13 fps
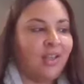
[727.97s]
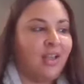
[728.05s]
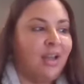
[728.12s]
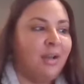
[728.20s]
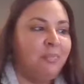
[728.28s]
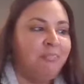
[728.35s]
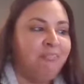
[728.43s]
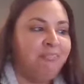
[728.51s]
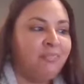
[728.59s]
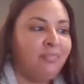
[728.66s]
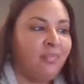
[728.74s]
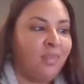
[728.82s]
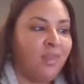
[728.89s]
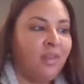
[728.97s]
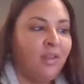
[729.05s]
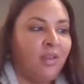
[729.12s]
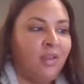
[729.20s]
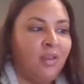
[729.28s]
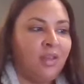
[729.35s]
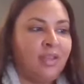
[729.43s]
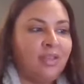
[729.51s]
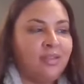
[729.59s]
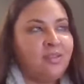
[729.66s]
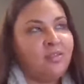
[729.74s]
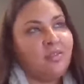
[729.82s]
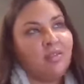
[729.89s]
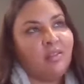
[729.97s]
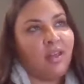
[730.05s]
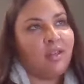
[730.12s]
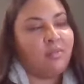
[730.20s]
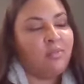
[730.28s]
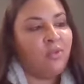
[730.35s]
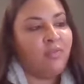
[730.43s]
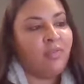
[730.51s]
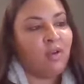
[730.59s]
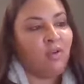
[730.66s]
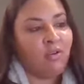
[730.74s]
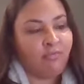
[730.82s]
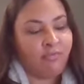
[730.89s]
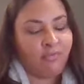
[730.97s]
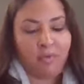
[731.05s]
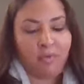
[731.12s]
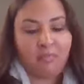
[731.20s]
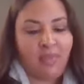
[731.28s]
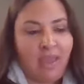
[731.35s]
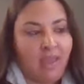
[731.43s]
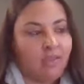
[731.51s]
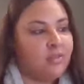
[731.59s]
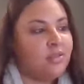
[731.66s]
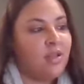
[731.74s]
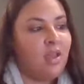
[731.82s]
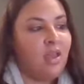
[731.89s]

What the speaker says: I guess, like, moving on from that,